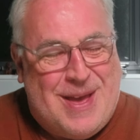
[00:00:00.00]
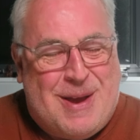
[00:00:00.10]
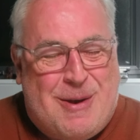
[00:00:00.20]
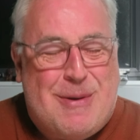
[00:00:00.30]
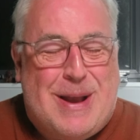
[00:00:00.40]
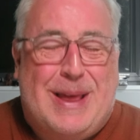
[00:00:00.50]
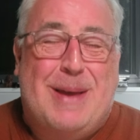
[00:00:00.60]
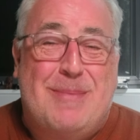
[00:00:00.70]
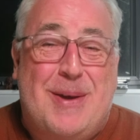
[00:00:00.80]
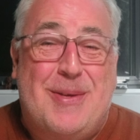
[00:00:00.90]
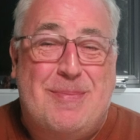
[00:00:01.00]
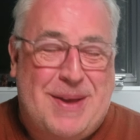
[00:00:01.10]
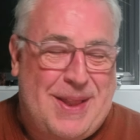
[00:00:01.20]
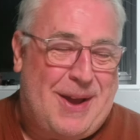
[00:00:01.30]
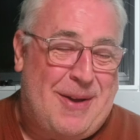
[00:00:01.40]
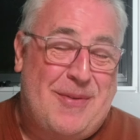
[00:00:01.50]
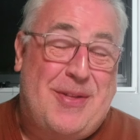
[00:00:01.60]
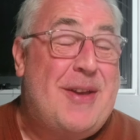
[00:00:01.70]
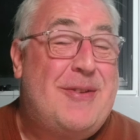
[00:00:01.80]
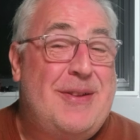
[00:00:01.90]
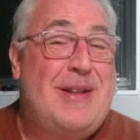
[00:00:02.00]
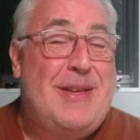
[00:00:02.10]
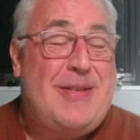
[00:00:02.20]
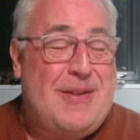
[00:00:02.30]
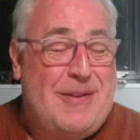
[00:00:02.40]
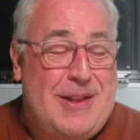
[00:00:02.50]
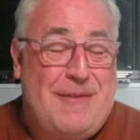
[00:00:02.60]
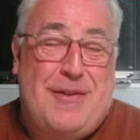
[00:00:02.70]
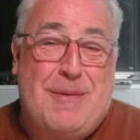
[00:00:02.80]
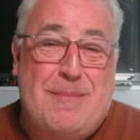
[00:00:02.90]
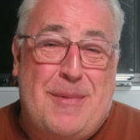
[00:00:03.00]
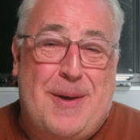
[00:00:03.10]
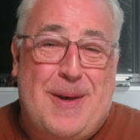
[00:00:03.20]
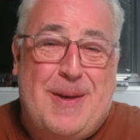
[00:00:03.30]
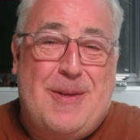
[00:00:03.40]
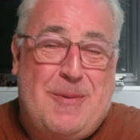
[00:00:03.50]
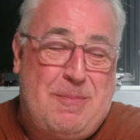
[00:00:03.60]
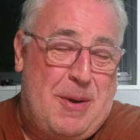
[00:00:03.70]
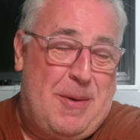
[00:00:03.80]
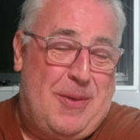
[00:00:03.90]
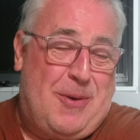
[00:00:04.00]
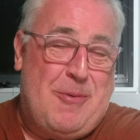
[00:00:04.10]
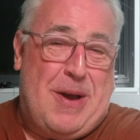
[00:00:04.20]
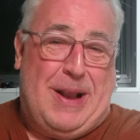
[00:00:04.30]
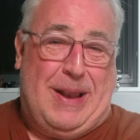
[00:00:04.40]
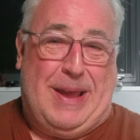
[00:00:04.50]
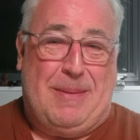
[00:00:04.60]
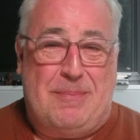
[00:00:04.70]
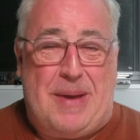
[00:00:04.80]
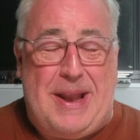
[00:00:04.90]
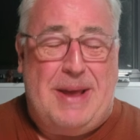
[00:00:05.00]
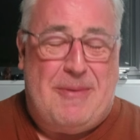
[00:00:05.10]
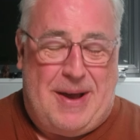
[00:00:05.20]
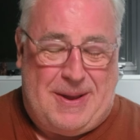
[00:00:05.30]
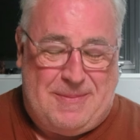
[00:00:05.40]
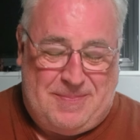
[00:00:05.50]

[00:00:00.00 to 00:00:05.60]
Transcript: greatly amused me, that conversation, and lifted my spirits greatly. But anyway,